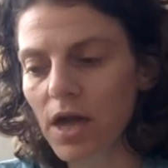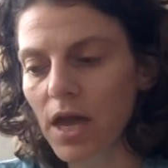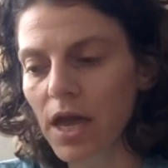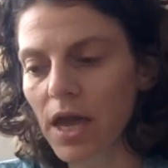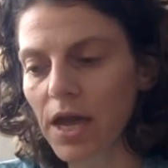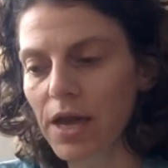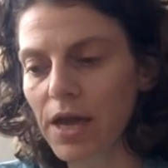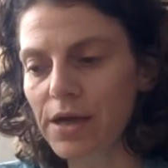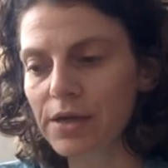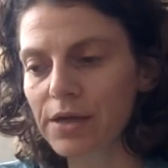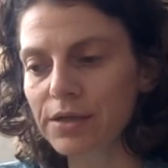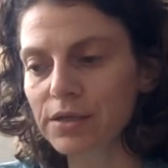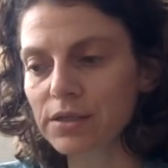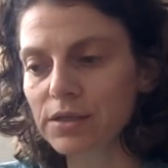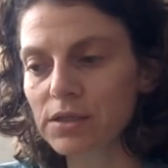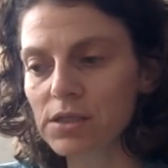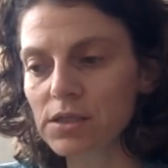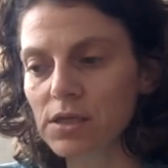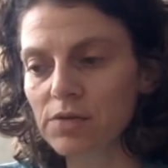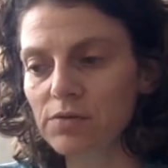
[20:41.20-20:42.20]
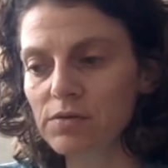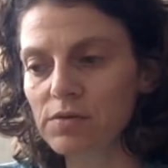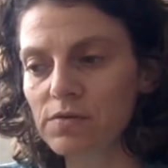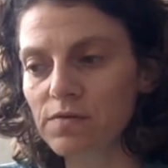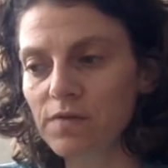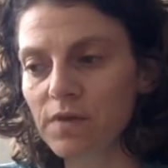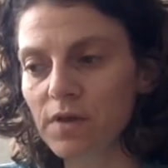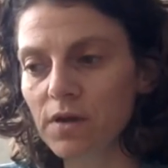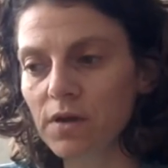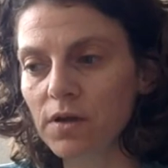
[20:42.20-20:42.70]
And it was
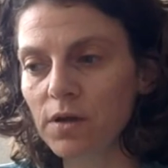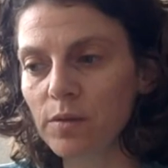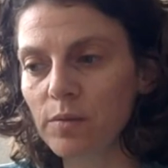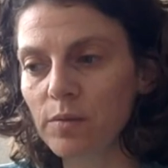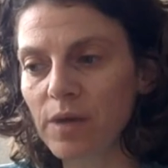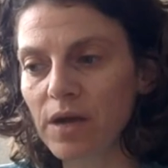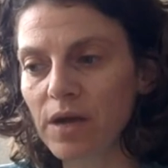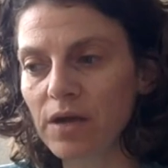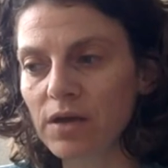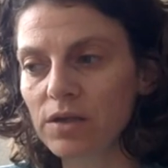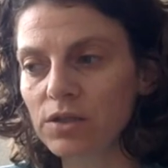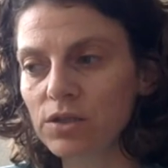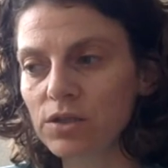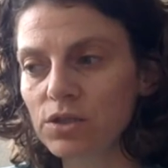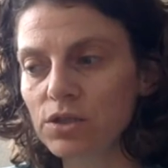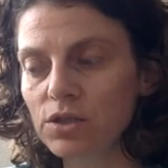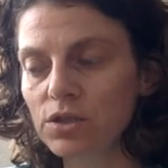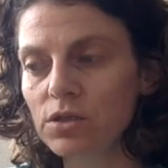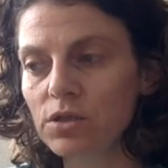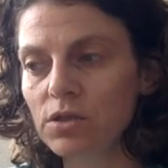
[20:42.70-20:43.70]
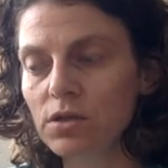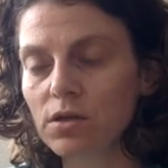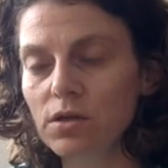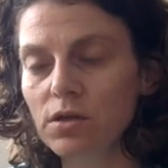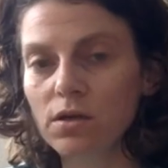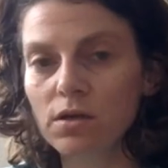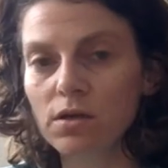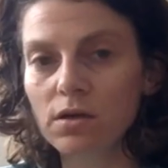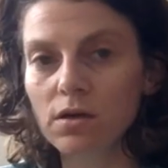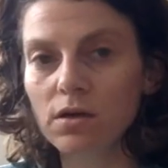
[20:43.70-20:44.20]
very much,
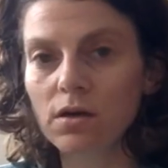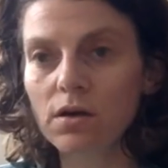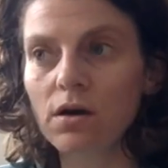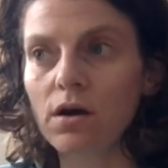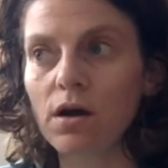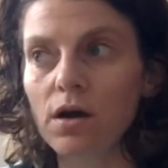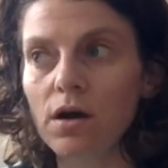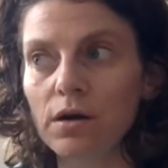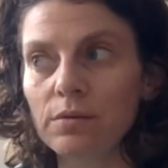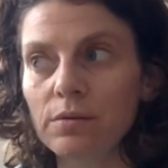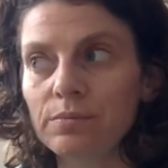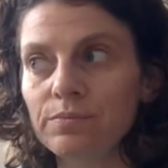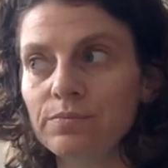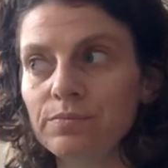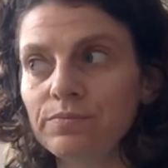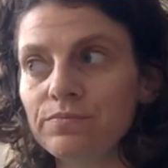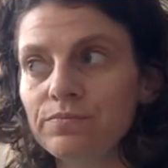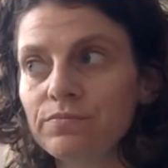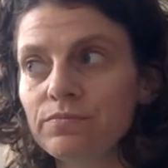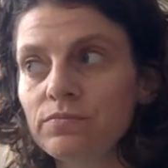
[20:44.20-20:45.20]
um,